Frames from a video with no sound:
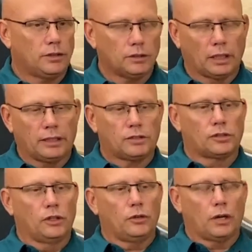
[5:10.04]
like,
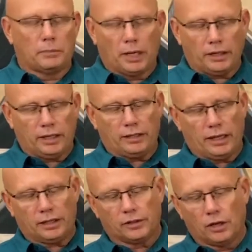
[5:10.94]
so I'm not getting
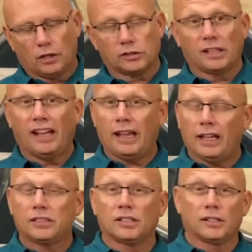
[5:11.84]
ethanols, the
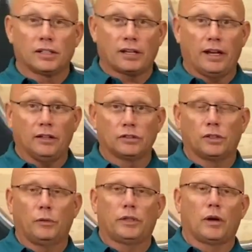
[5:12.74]
heads and the tails
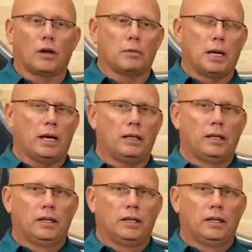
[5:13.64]
that we talk about.